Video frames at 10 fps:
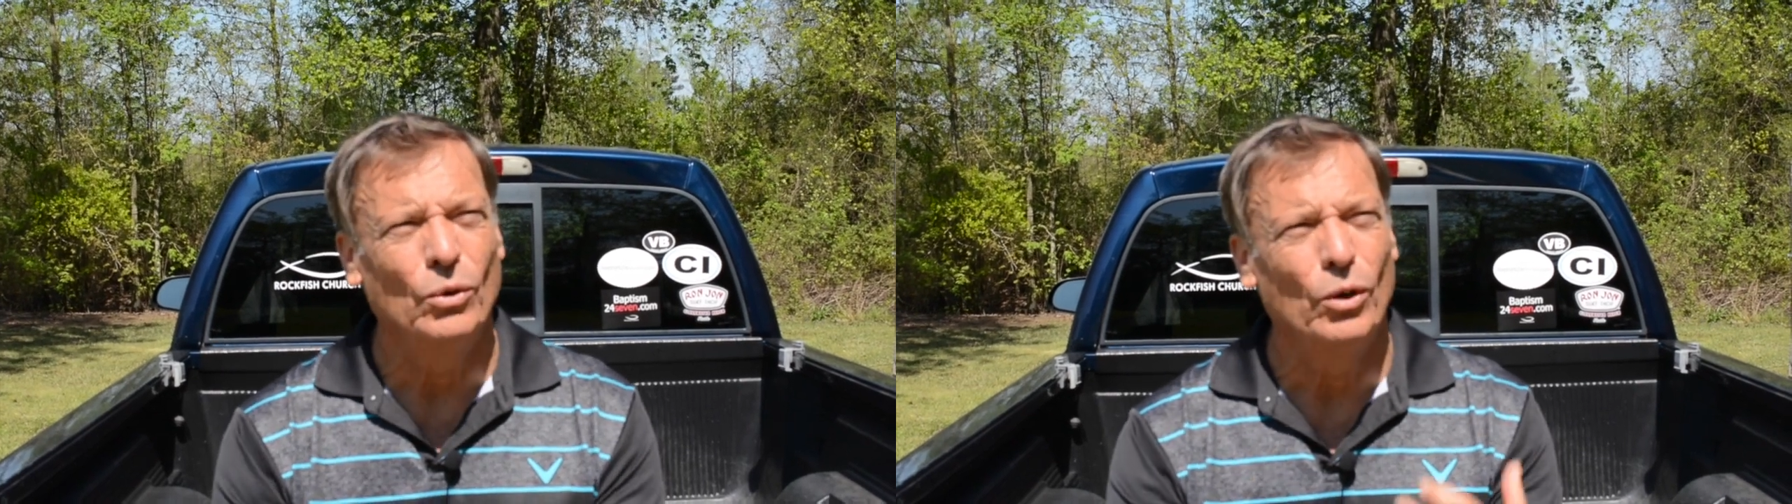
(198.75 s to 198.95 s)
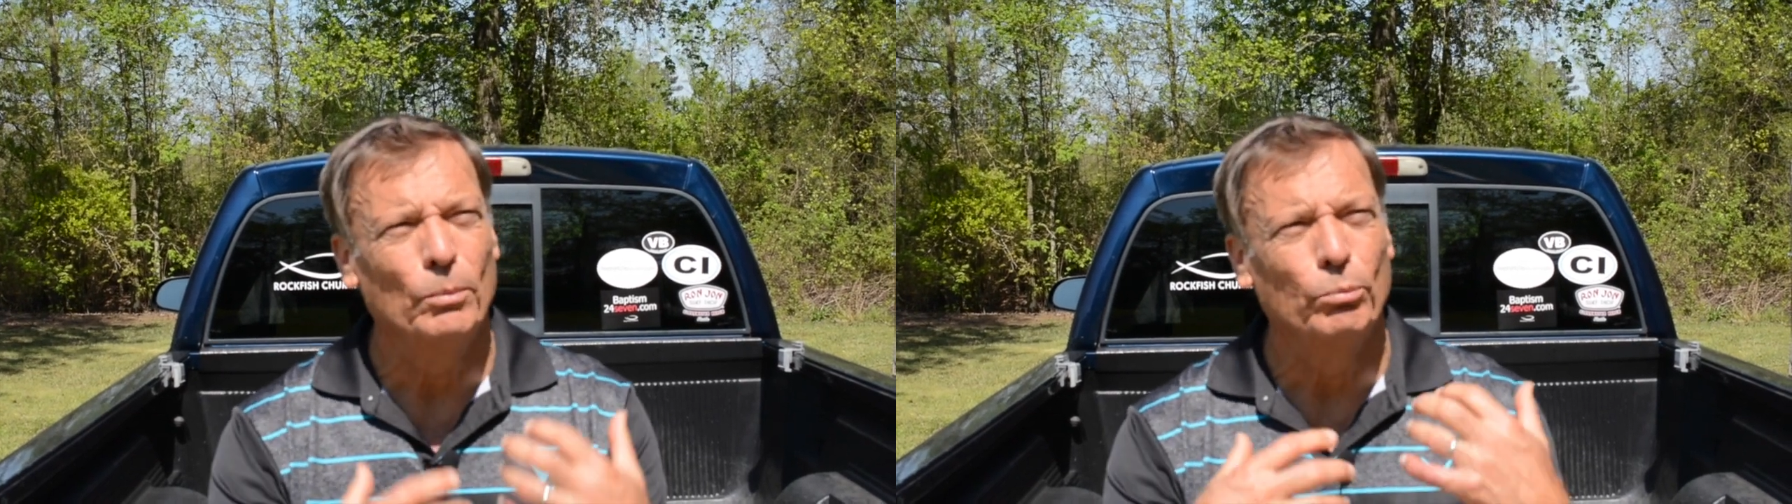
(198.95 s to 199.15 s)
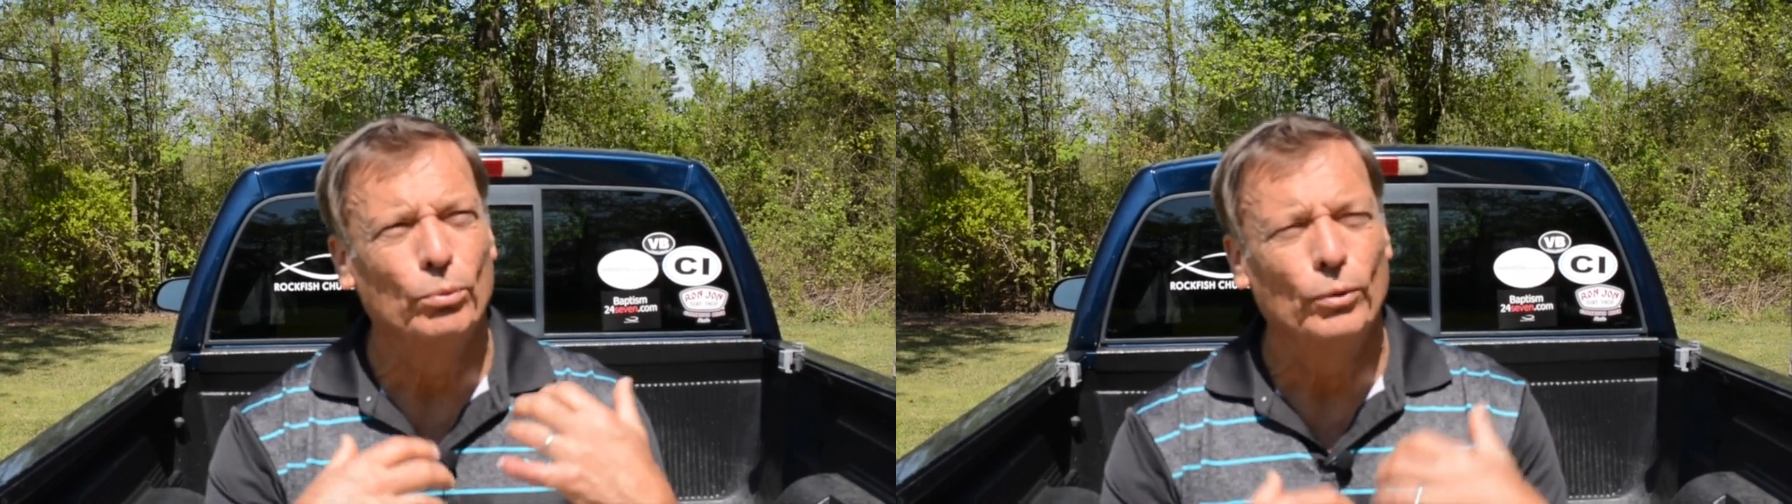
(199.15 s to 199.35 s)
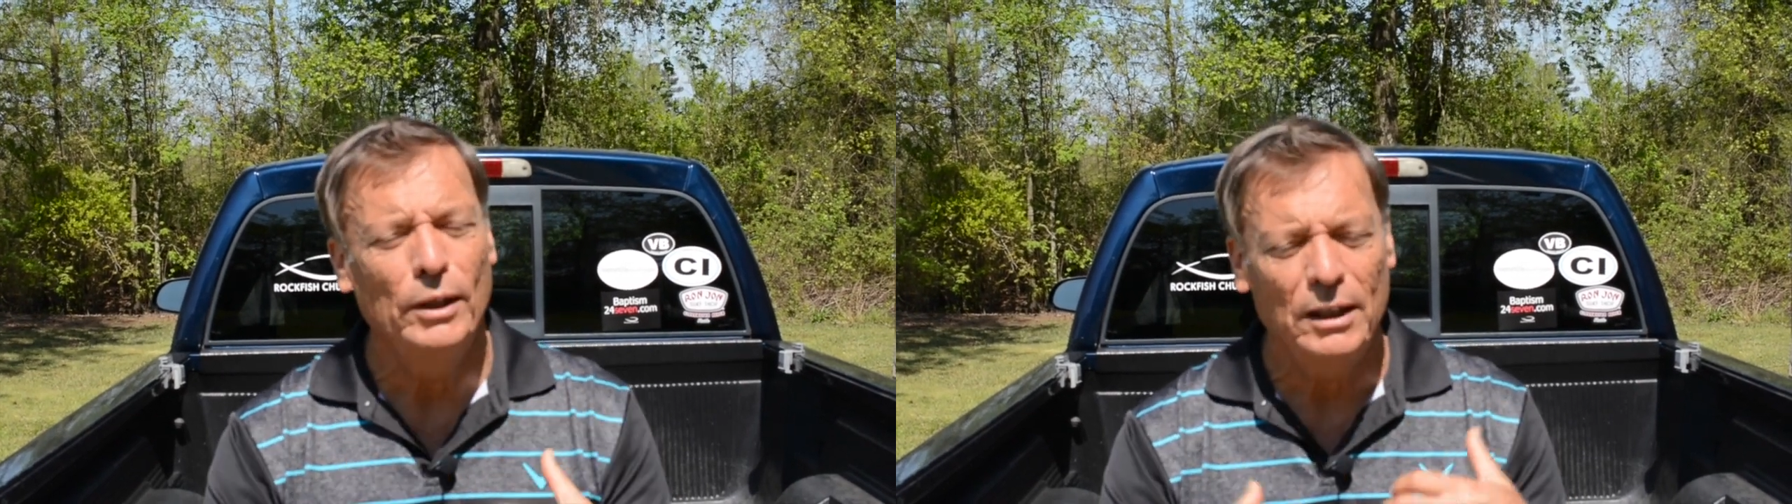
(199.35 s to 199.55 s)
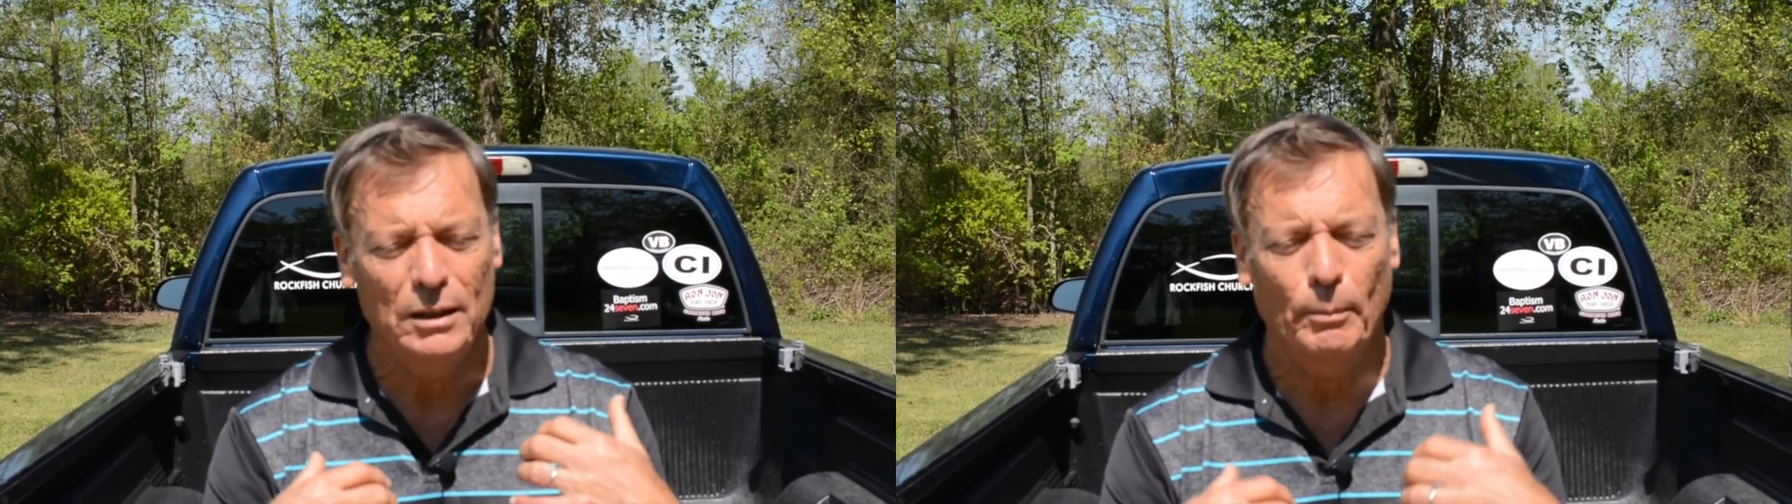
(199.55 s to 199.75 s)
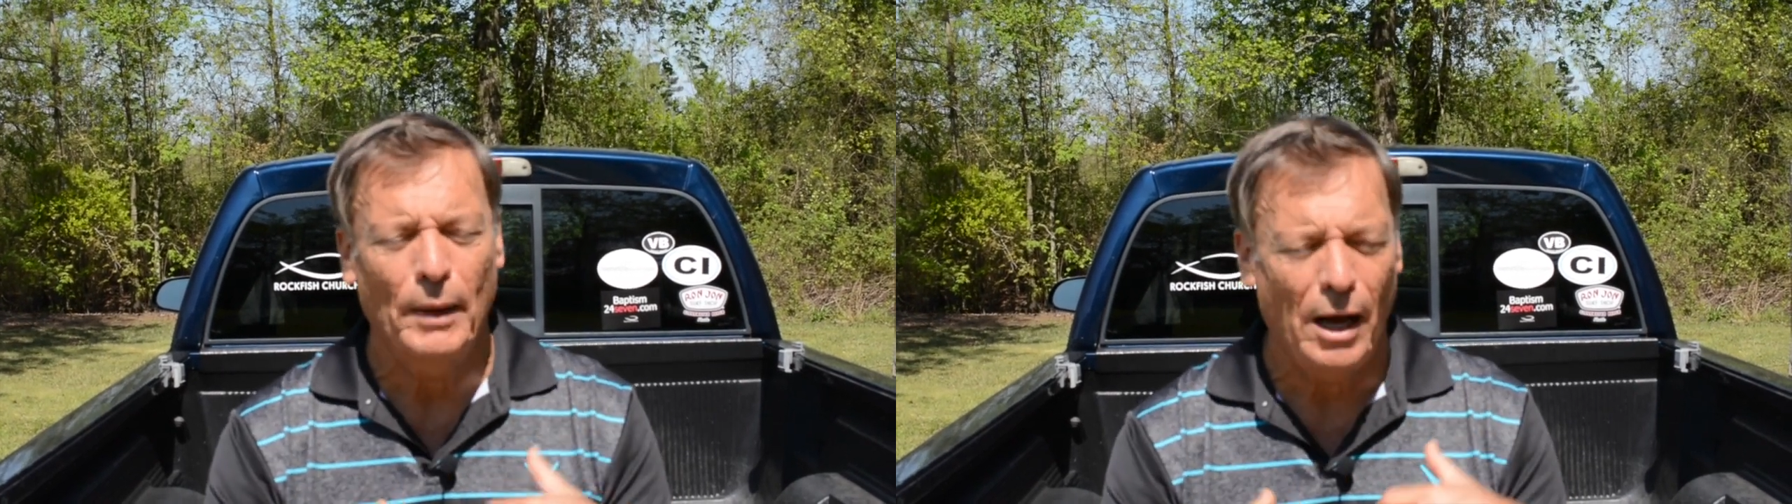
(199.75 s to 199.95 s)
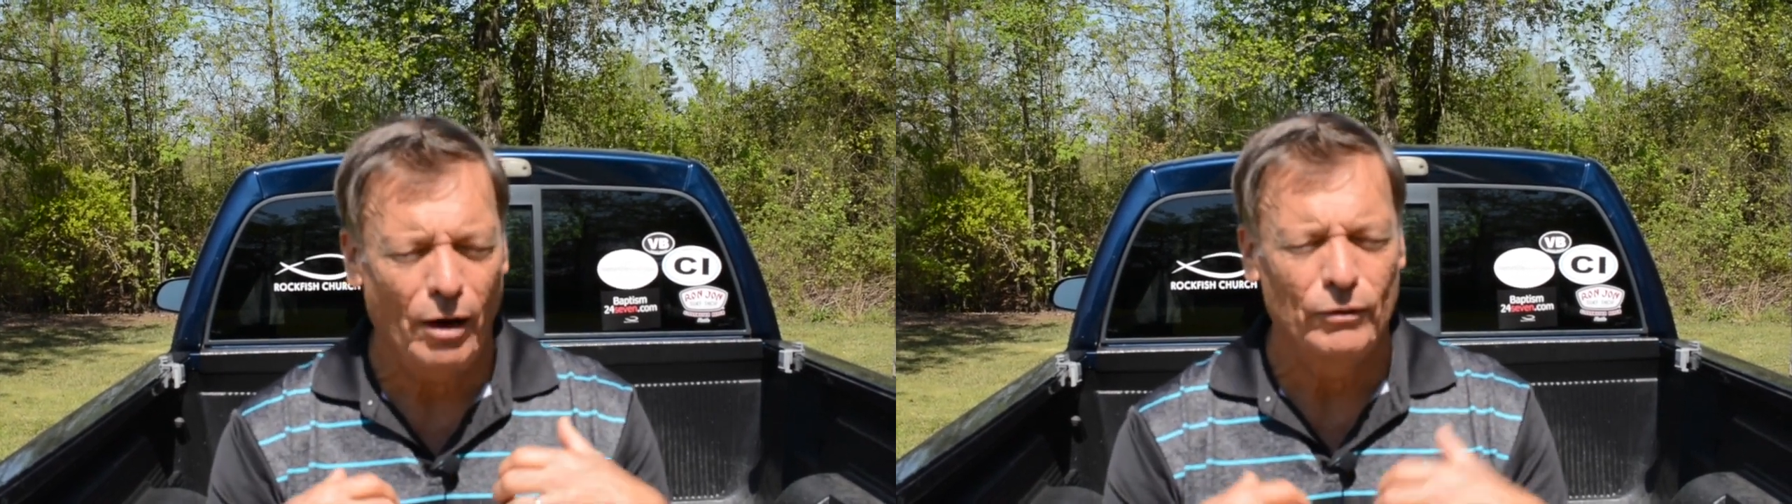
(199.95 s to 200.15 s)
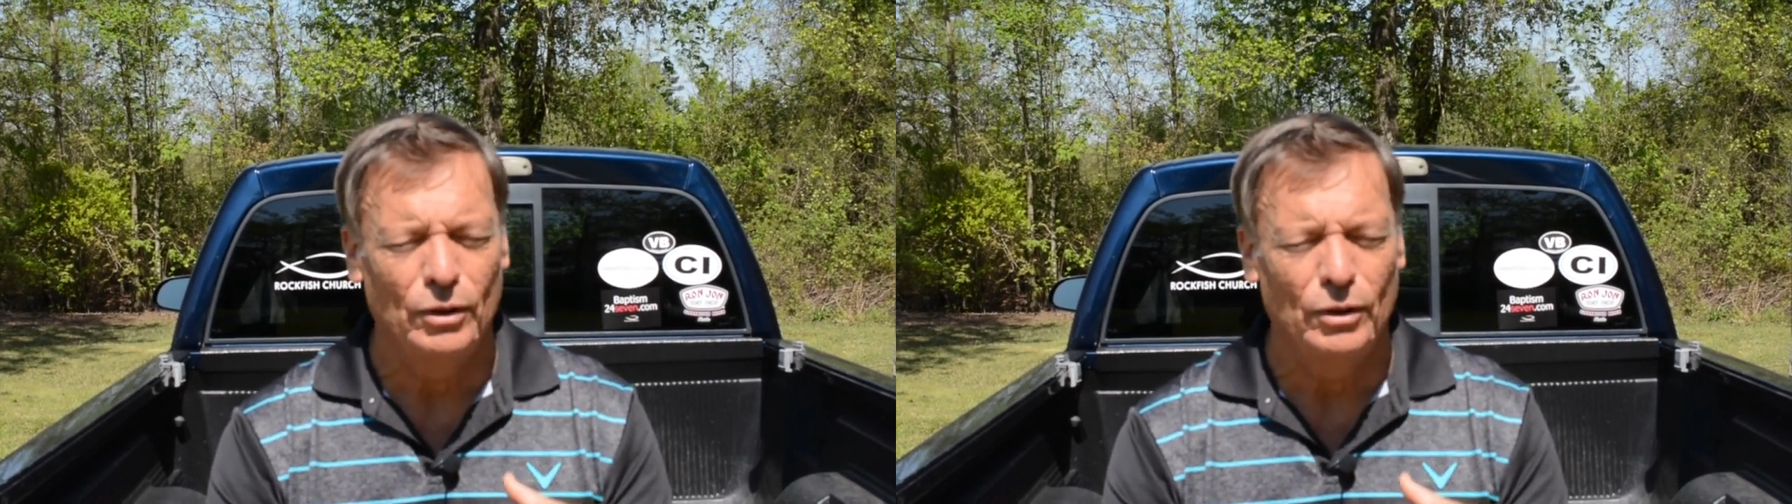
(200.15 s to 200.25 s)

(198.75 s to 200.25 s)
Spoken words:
Lord, bring the power of